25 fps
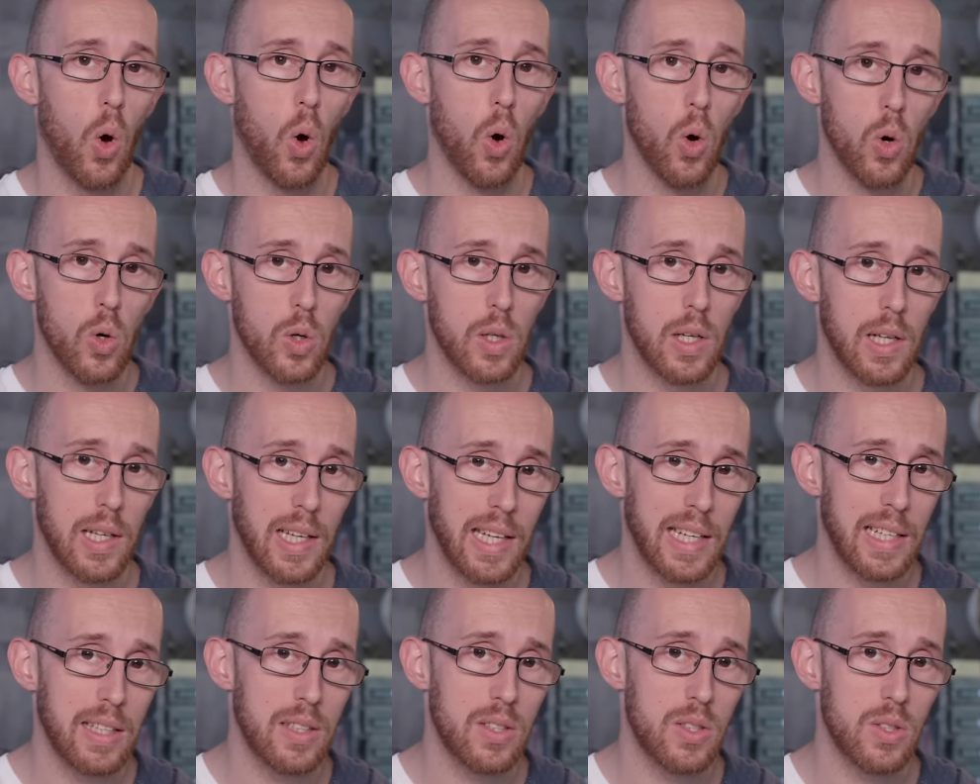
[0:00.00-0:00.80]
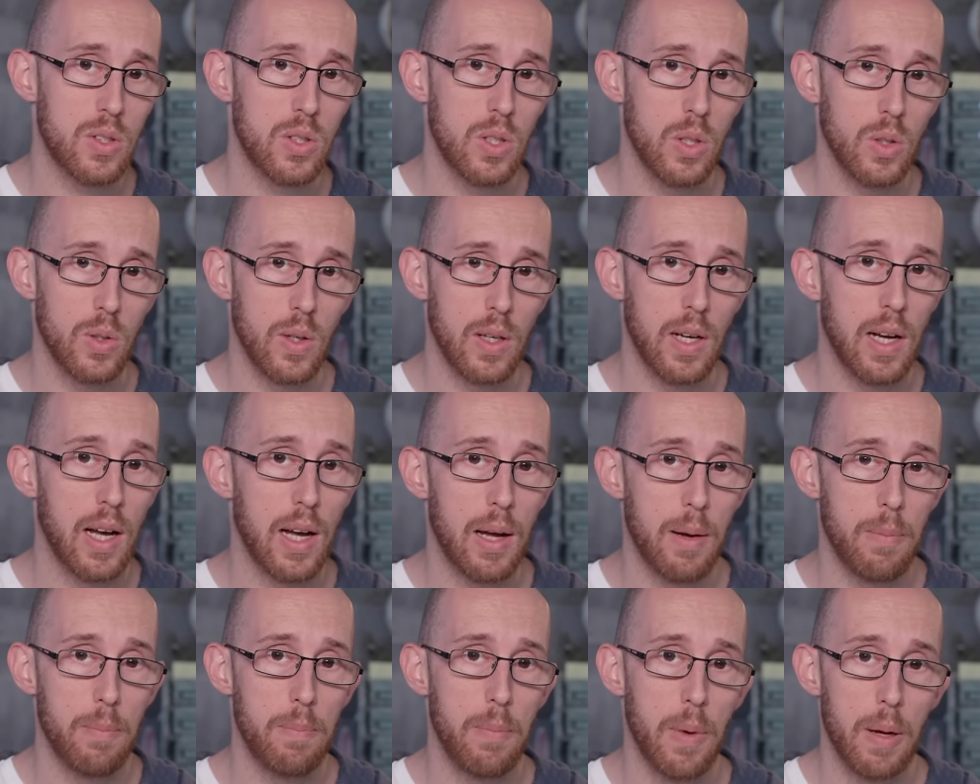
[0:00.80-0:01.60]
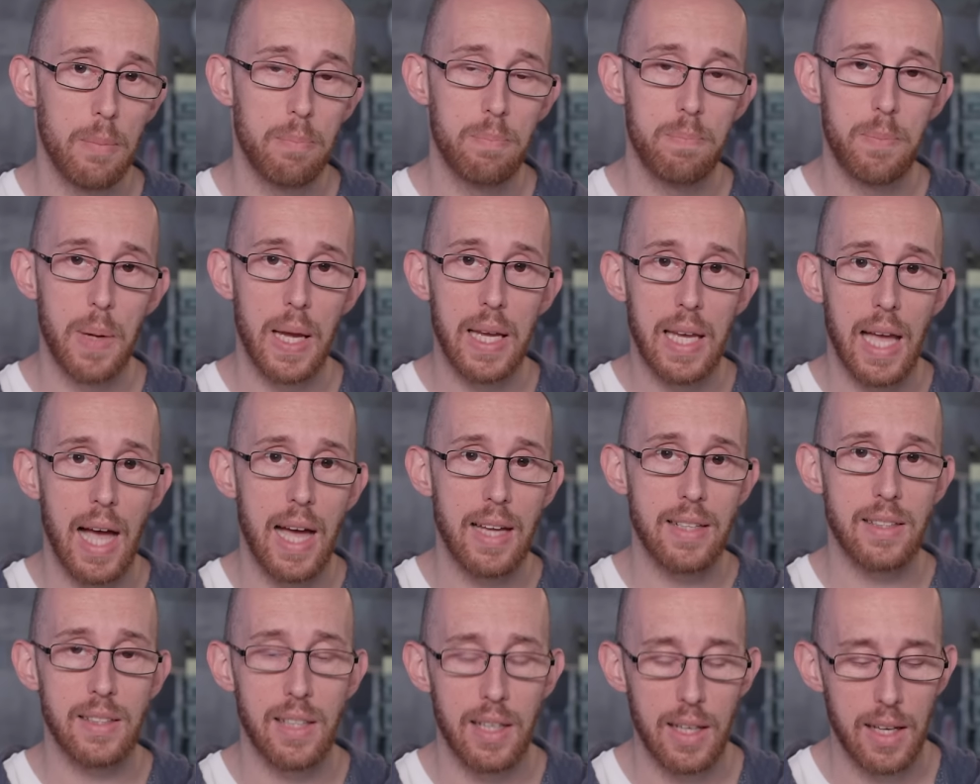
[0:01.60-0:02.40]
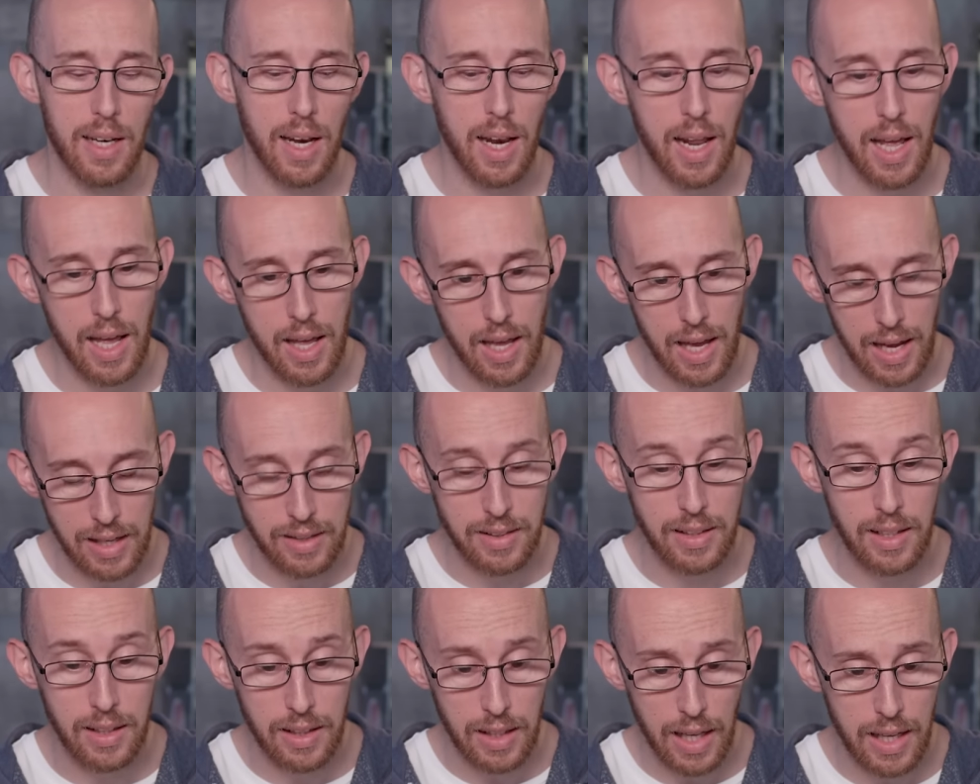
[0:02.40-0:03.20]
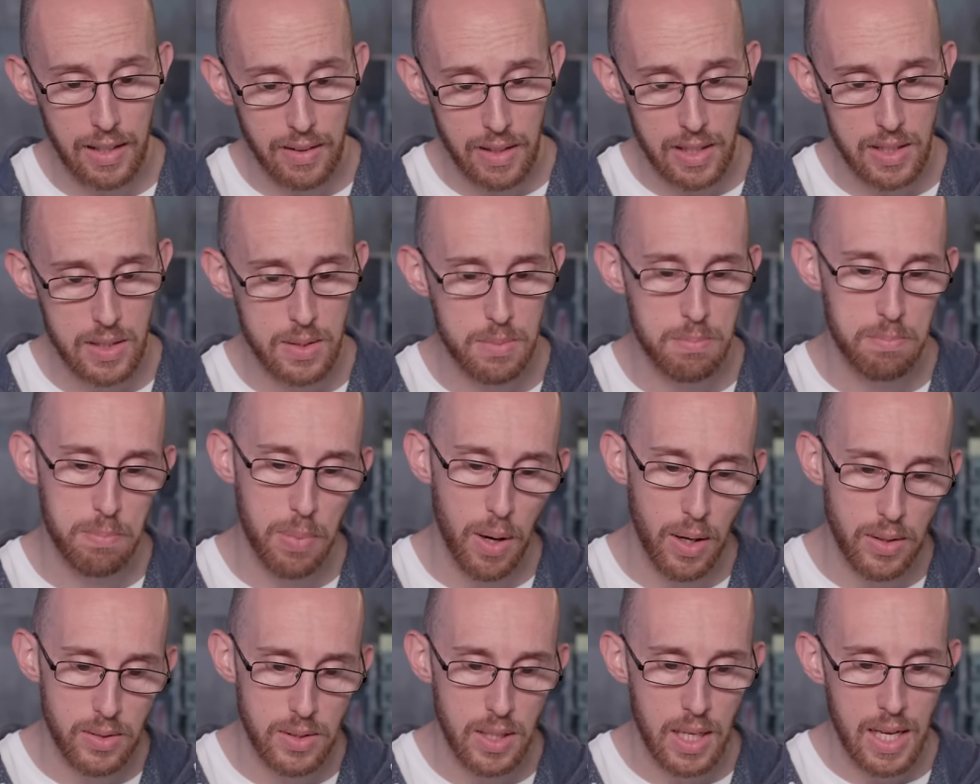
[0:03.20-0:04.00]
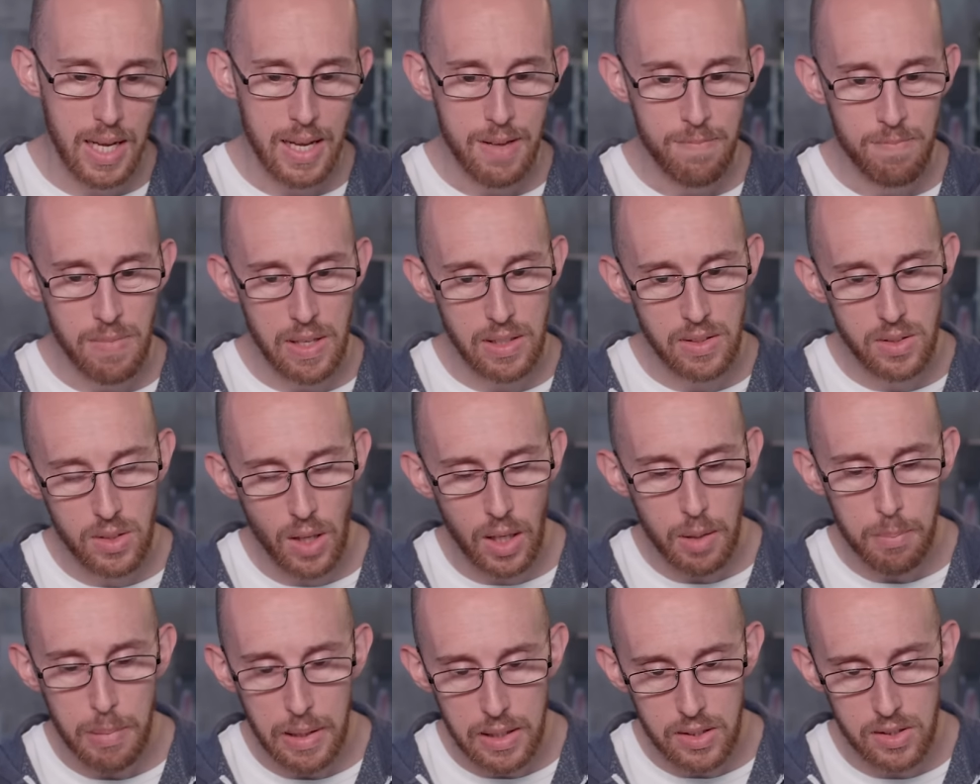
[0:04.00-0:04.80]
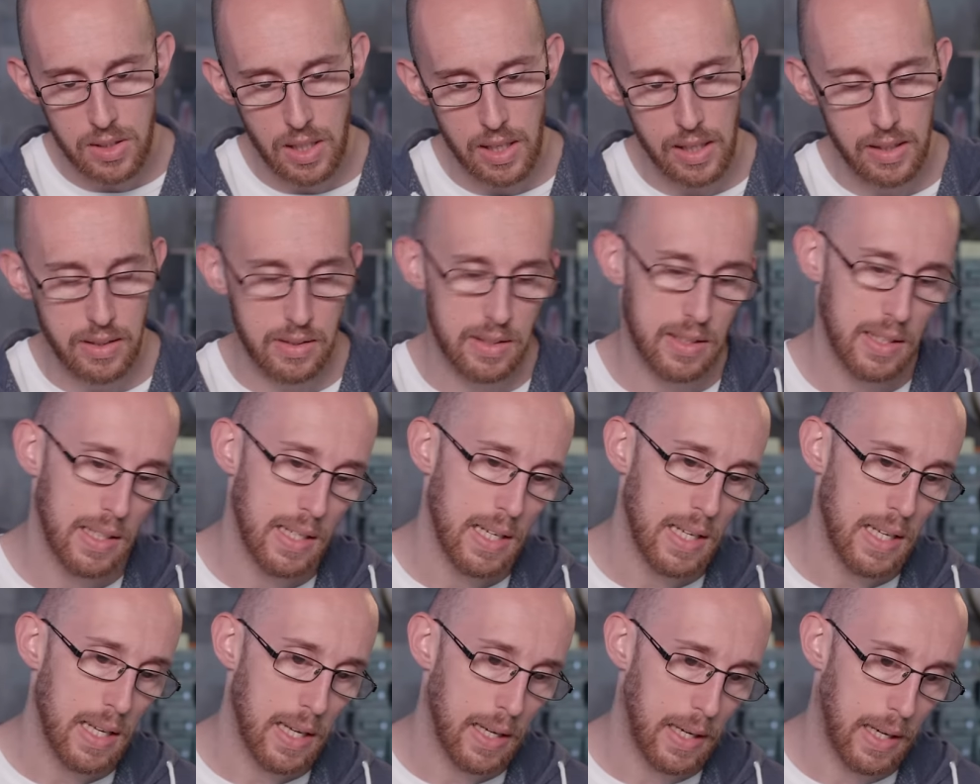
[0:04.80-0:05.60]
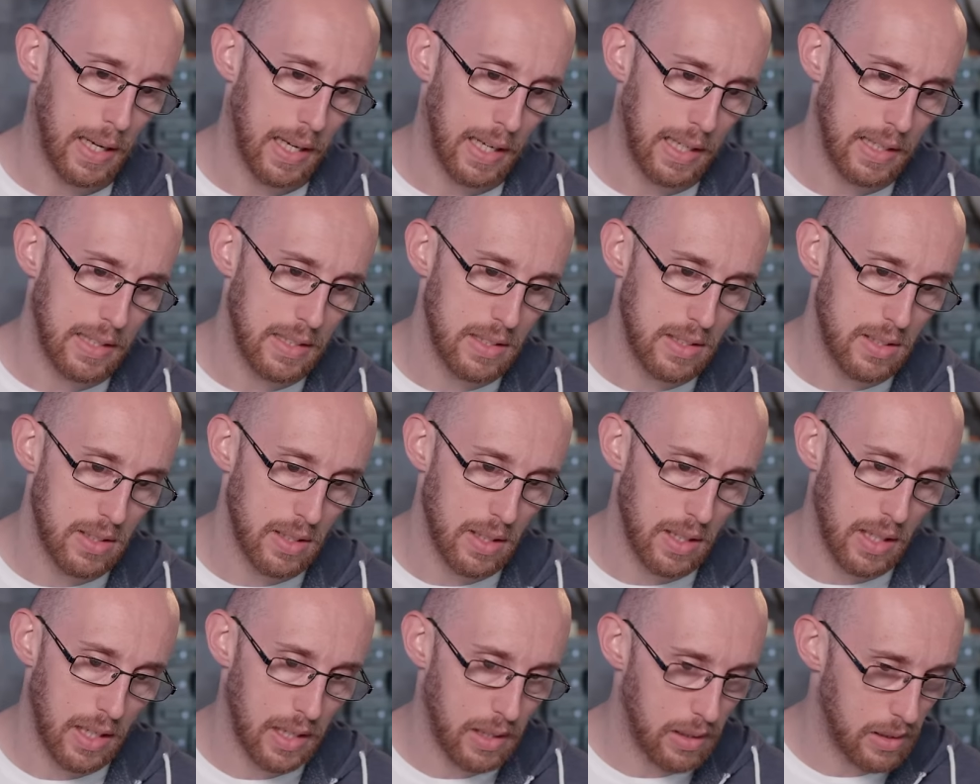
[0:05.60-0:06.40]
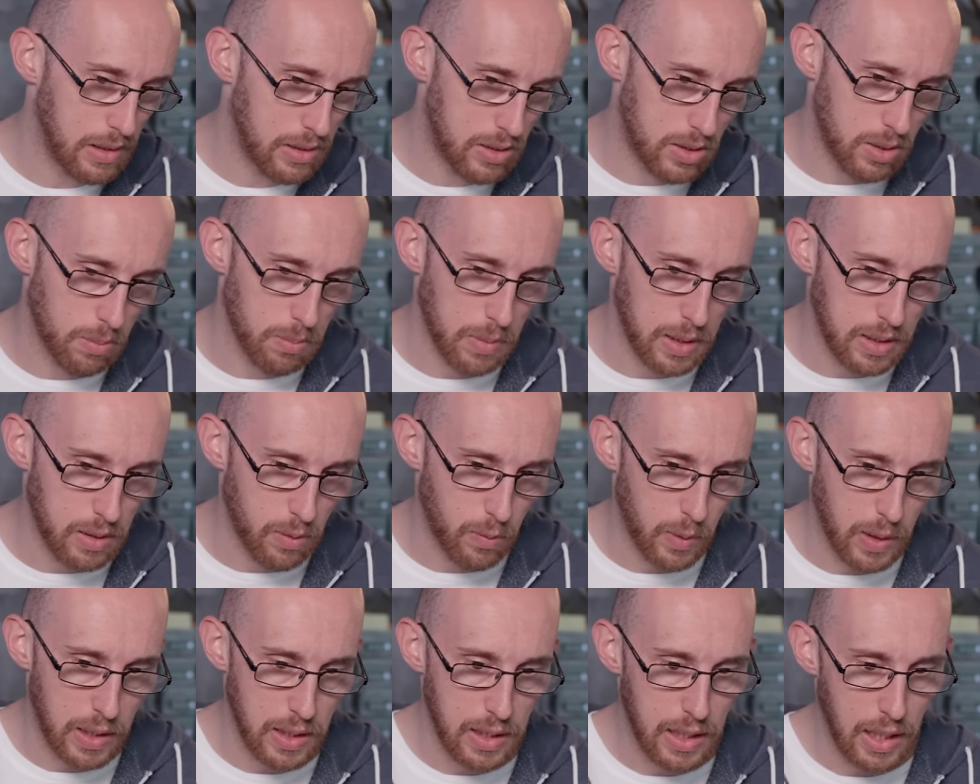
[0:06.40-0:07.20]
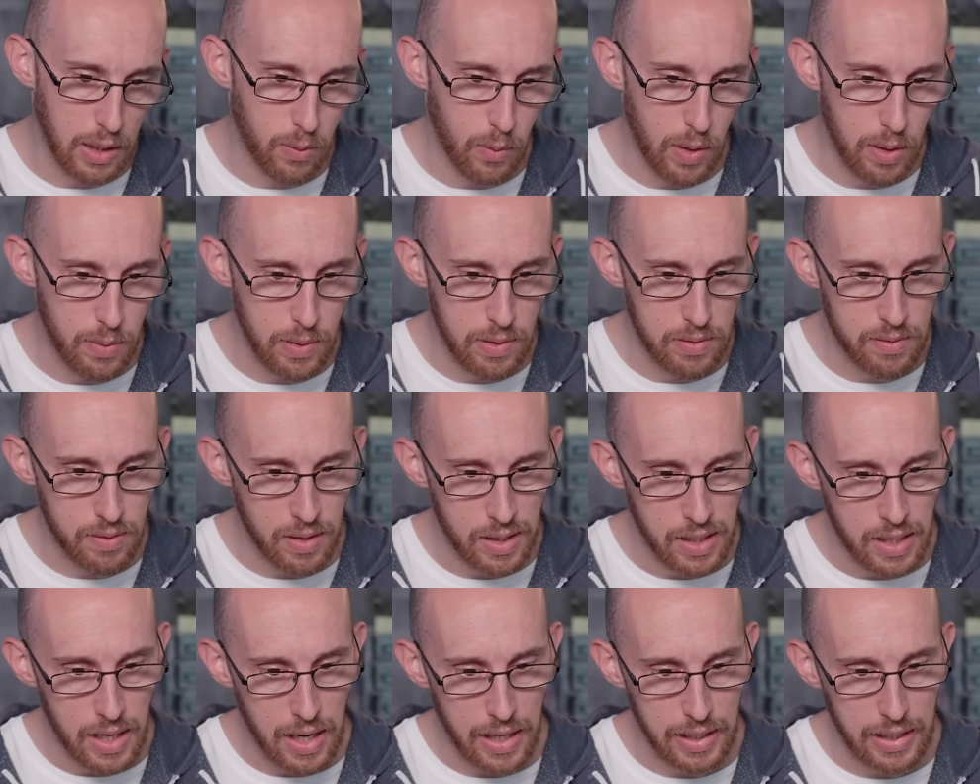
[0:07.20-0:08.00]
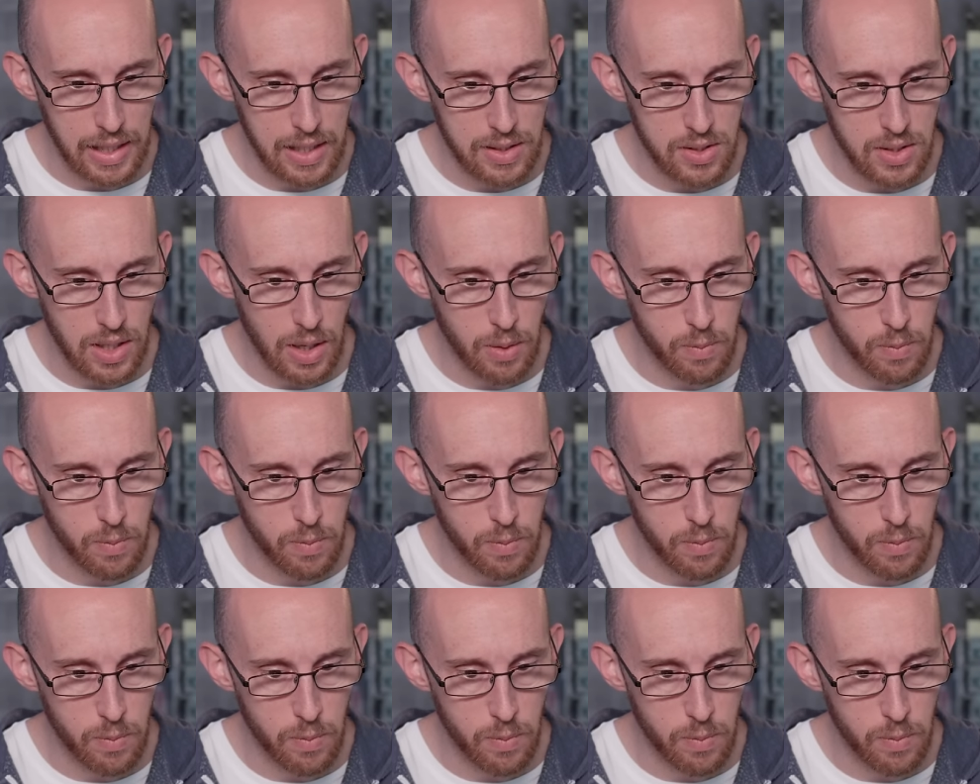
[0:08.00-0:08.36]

all clicks to a, a, a big handler, handler like this, but it's not a big site and it's something that we can get away with, I guess.